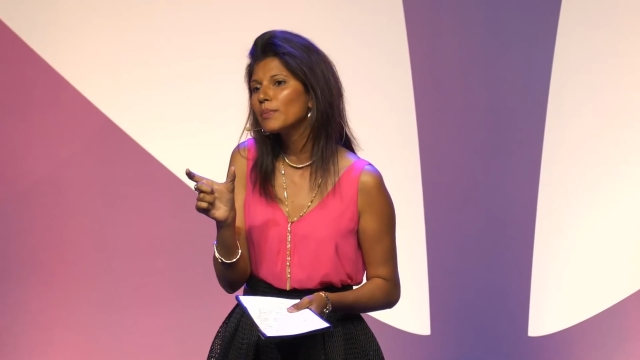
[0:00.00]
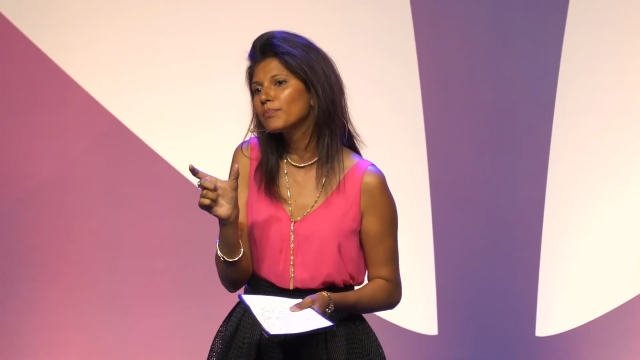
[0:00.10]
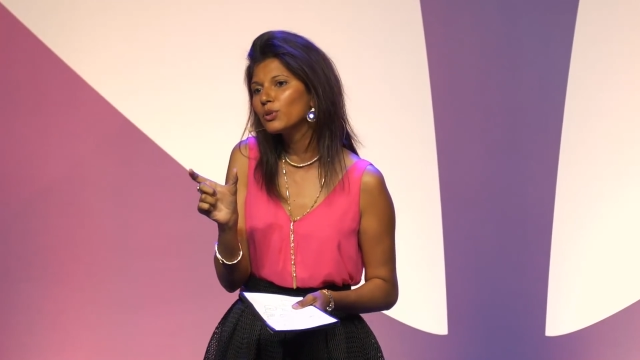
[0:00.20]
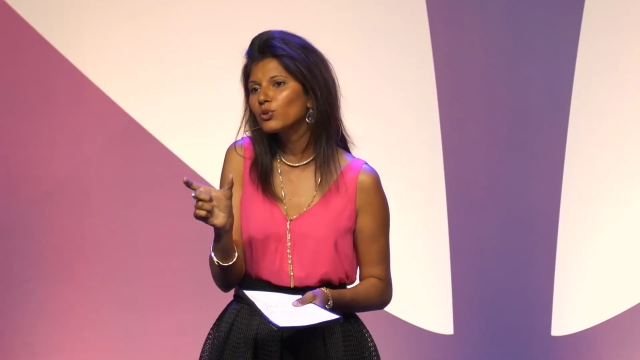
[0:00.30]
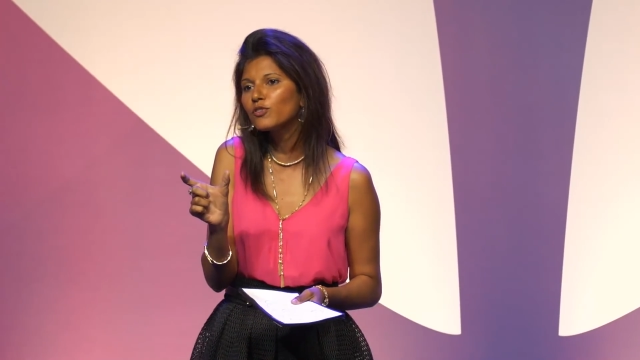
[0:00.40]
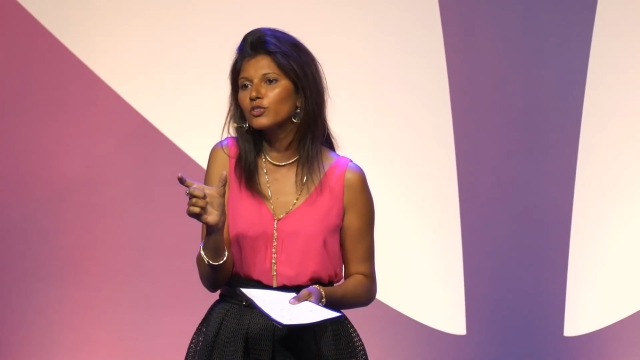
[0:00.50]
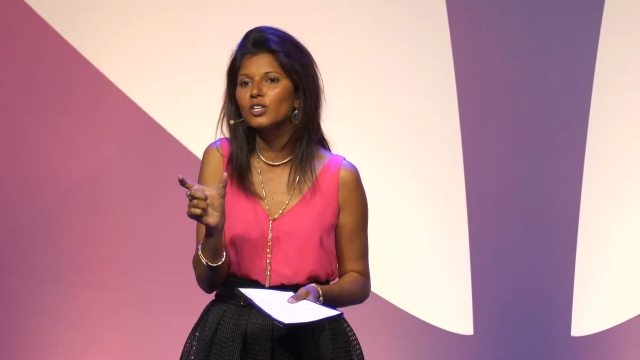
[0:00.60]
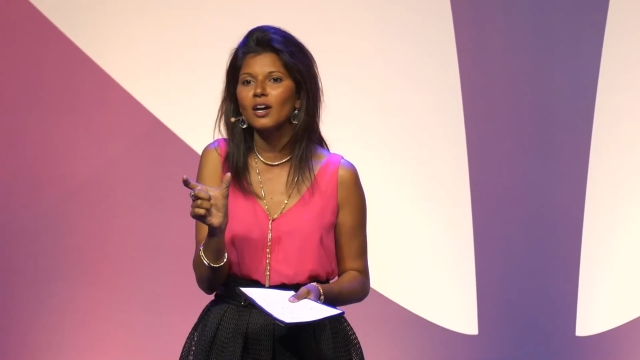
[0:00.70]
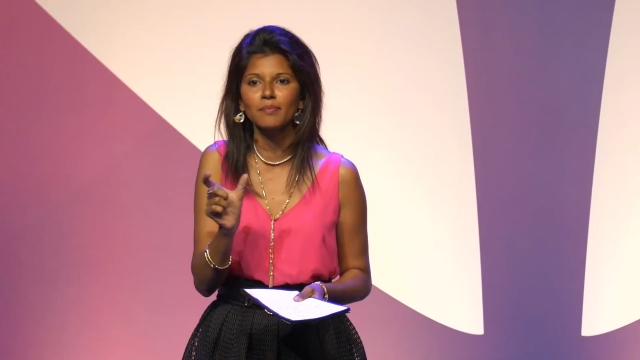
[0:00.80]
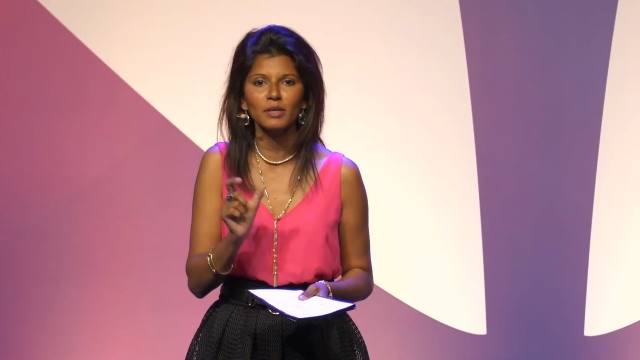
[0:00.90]
beautiful
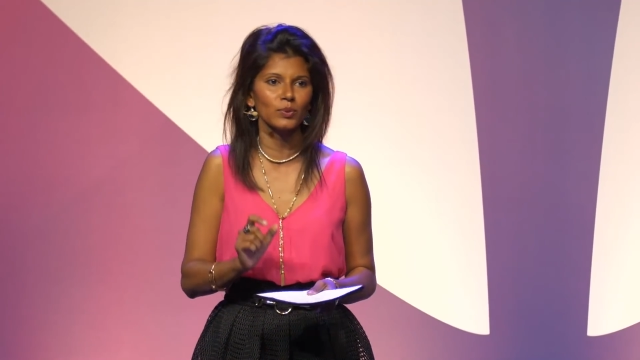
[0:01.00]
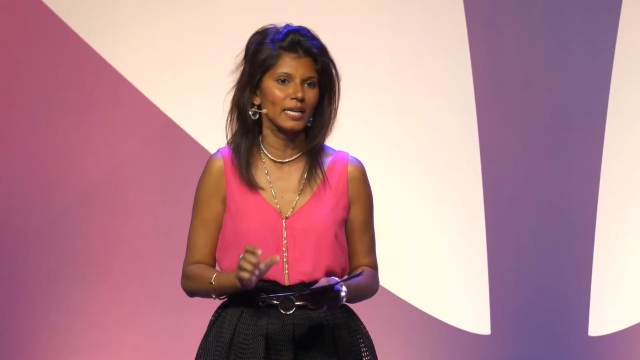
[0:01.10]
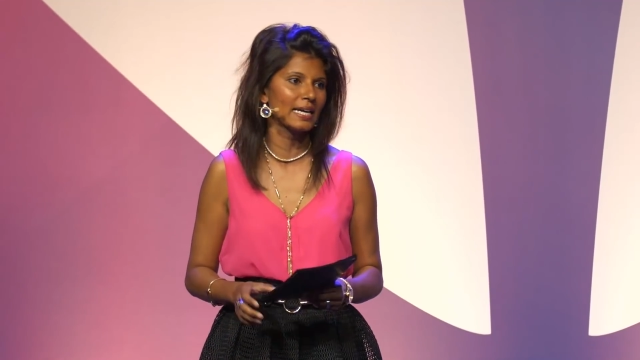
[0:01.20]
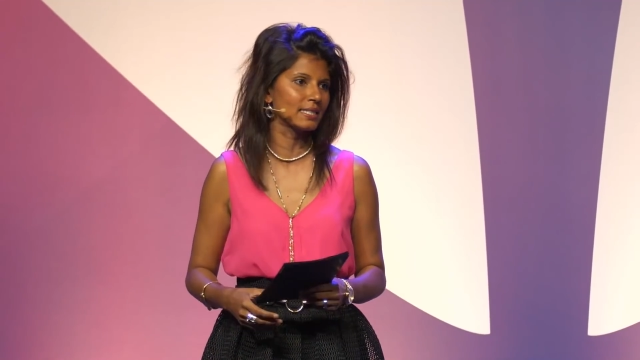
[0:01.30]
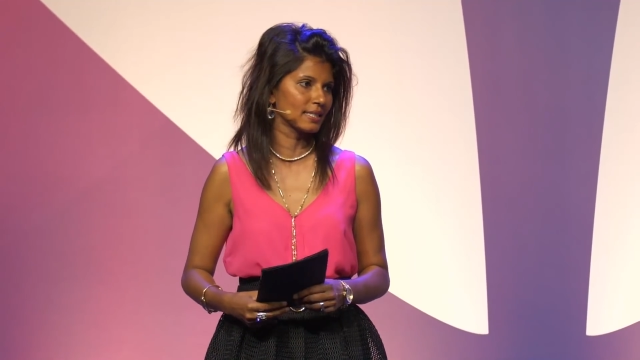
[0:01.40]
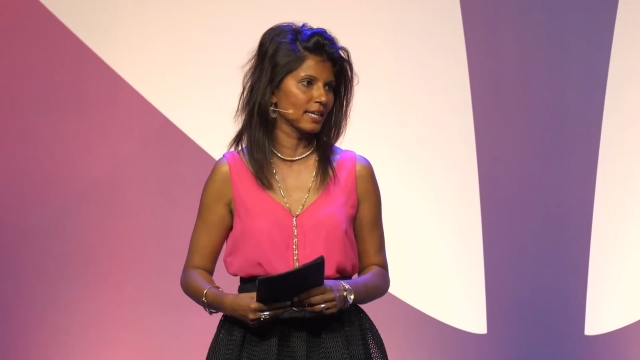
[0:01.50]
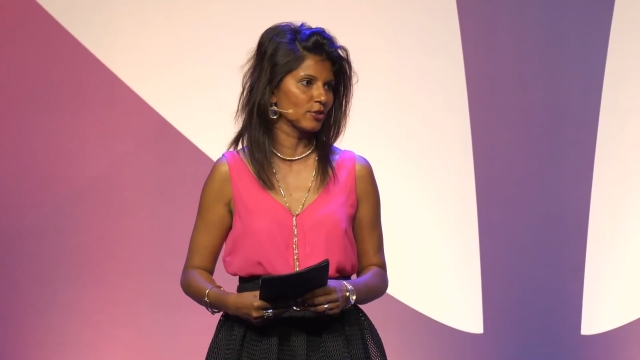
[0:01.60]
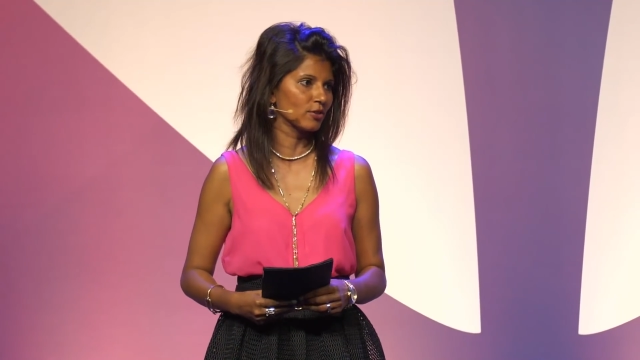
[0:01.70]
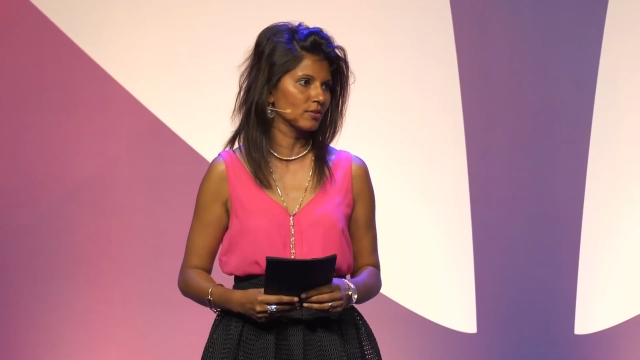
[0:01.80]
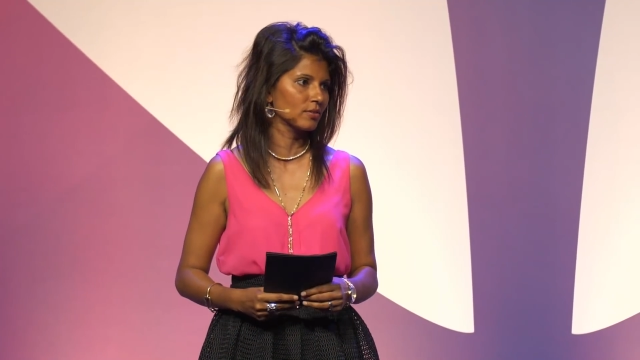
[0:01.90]
time that we had
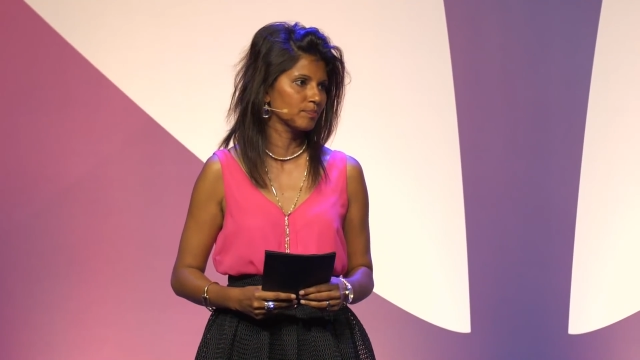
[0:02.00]
together.